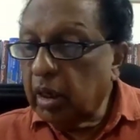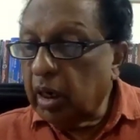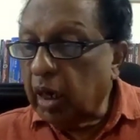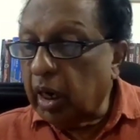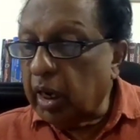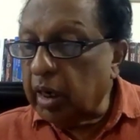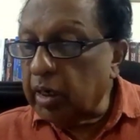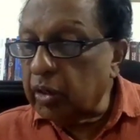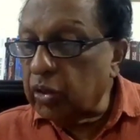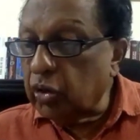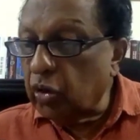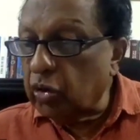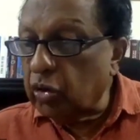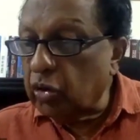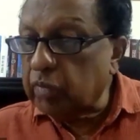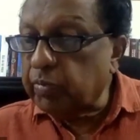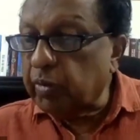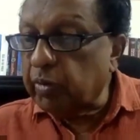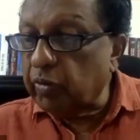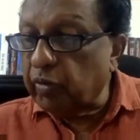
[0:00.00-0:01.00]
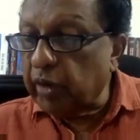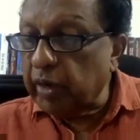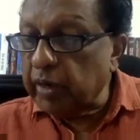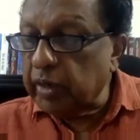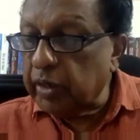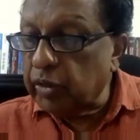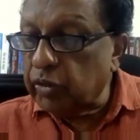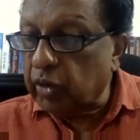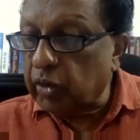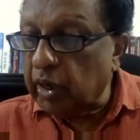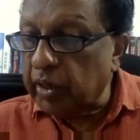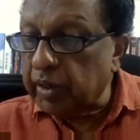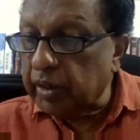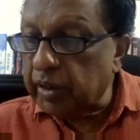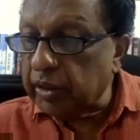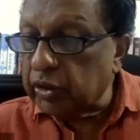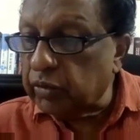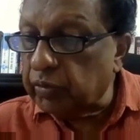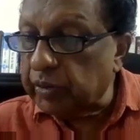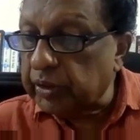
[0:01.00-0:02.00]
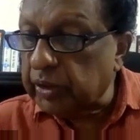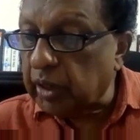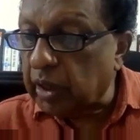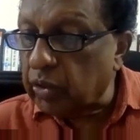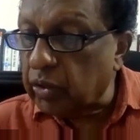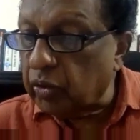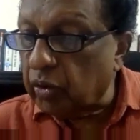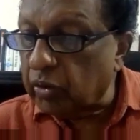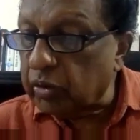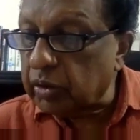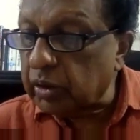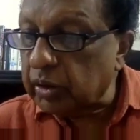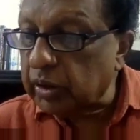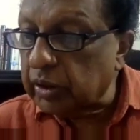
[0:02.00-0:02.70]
are not provided to countries which are not.